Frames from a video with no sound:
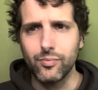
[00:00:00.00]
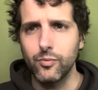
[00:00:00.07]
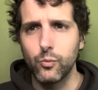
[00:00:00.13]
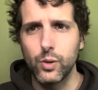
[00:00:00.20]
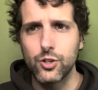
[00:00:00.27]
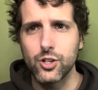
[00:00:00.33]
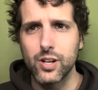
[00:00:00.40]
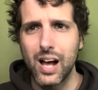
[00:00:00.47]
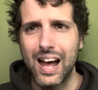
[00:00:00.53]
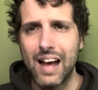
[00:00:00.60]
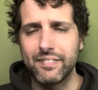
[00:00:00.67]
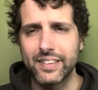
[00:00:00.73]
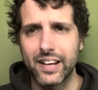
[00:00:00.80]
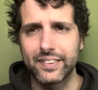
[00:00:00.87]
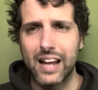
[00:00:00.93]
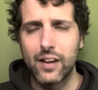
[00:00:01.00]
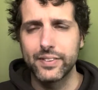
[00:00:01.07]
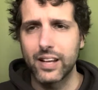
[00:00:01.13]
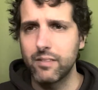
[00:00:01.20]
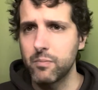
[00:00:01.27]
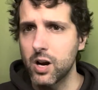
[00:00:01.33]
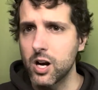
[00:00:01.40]
we should not have sex
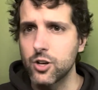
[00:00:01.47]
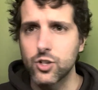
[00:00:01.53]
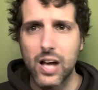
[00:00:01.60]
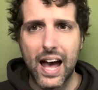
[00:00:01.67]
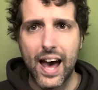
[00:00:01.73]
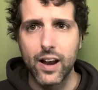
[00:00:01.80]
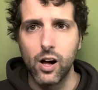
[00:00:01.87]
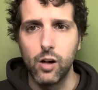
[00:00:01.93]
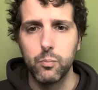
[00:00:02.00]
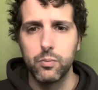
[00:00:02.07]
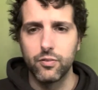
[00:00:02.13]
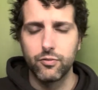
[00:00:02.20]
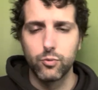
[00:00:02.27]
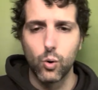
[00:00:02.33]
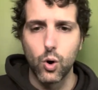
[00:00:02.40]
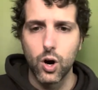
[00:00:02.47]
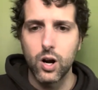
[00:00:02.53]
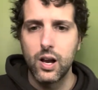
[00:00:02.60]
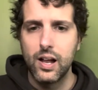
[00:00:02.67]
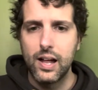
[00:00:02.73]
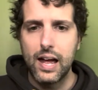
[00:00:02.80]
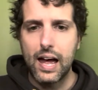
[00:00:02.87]
outside of marriage at all. Before,
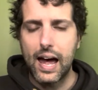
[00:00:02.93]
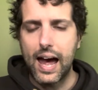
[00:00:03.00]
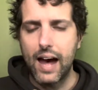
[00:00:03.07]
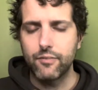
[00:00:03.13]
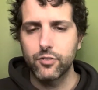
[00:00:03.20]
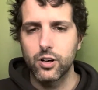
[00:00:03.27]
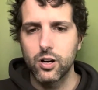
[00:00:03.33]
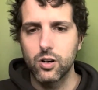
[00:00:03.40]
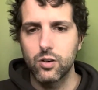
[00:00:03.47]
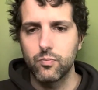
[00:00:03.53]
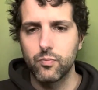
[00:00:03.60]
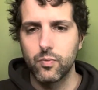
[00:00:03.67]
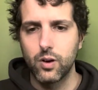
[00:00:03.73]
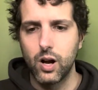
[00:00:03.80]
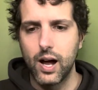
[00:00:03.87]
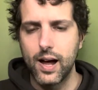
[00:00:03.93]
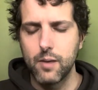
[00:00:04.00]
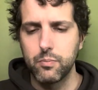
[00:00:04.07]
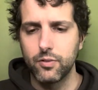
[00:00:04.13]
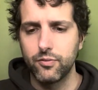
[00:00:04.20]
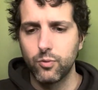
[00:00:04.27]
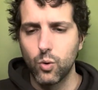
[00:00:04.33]
after, uh,
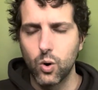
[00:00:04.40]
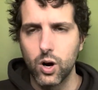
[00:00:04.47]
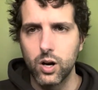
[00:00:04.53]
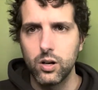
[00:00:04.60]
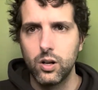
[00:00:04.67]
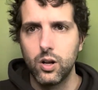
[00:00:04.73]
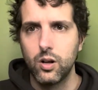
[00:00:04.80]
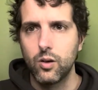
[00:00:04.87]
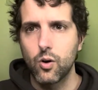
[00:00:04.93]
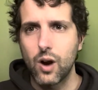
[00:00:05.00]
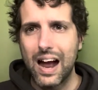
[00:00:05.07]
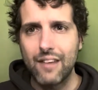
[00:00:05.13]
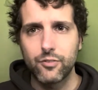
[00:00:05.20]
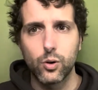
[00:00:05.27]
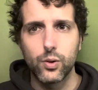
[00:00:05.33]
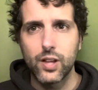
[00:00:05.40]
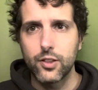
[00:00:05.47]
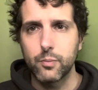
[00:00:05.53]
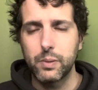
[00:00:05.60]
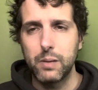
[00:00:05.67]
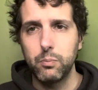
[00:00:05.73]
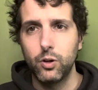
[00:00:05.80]
before or after with other
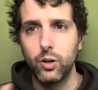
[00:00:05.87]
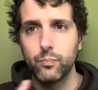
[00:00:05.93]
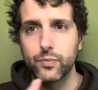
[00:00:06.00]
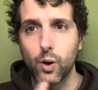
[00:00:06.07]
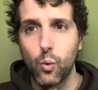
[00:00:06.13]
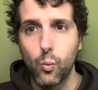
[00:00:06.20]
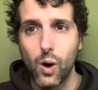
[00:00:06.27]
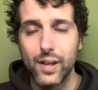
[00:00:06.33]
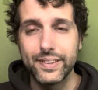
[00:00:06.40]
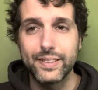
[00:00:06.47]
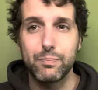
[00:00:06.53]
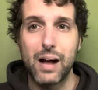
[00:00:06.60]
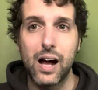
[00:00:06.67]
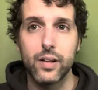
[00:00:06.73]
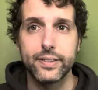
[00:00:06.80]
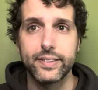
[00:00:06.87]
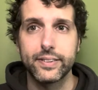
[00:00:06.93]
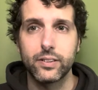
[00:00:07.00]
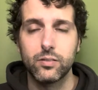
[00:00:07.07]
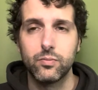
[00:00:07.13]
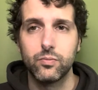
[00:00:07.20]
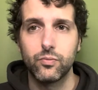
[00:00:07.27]
people, one spouse
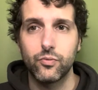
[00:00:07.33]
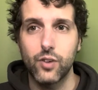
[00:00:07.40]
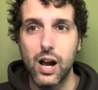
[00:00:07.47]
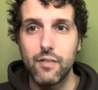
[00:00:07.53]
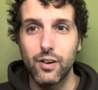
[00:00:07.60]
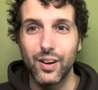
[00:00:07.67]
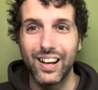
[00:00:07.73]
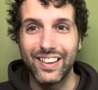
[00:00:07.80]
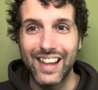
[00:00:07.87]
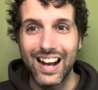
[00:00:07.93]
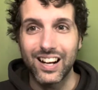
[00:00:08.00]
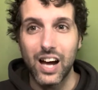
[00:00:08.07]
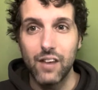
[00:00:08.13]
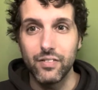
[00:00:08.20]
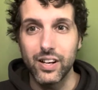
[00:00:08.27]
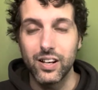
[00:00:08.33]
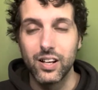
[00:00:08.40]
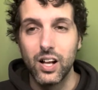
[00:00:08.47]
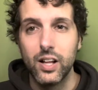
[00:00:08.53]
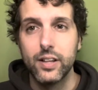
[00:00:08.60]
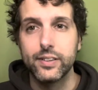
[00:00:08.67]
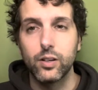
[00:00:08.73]
forever in that covenant.
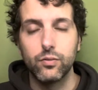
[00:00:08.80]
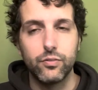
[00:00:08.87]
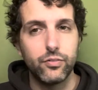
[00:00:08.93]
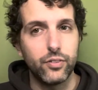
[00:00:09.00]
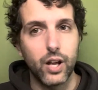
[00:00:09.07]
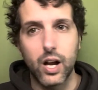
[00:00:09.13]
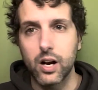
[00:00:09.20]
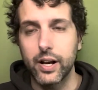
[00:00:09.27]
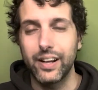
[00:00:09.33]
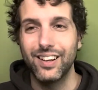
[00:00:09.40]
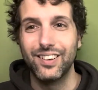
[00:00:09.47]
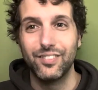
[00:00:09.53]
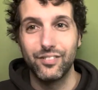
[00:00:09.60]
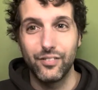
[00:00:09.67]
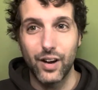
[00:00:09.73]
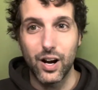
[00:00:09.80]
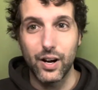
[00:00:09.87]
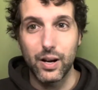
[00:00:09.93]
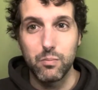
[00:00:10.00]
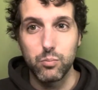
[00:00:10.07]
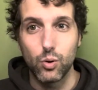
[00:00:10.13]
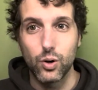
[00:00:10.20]
So very, very
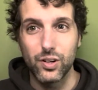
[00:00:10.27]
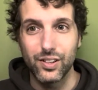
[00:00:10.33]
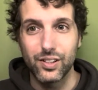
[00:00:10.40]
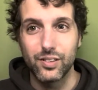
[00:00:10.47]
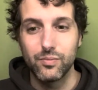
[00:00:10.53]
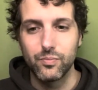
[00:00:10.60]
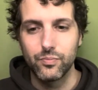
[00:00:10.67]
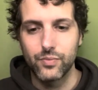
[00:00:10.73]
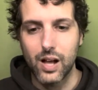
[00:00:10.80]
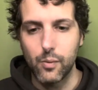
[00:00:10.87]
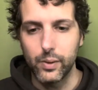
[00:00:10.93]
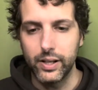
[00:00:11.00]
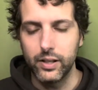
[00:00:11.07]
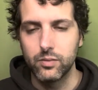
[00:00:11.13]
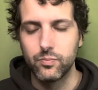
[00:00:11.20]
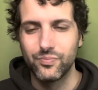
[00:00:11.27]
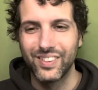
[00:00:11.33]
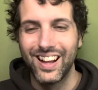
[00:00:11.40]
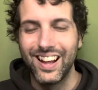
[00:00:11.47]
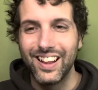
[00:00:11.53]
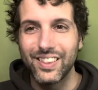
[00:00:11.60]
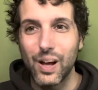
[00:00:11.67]
important that we
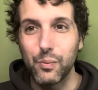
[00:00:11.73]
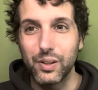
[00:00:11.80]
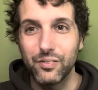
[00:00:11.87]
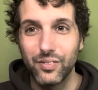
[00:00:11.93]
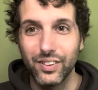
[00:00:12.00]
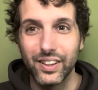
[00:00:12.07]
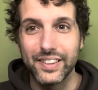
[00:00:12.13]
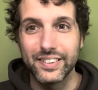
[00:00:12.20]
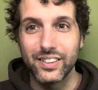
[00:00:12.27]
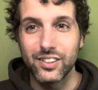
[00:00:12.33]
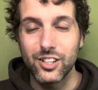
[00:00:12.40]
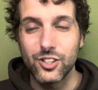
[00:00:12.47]
that we listen to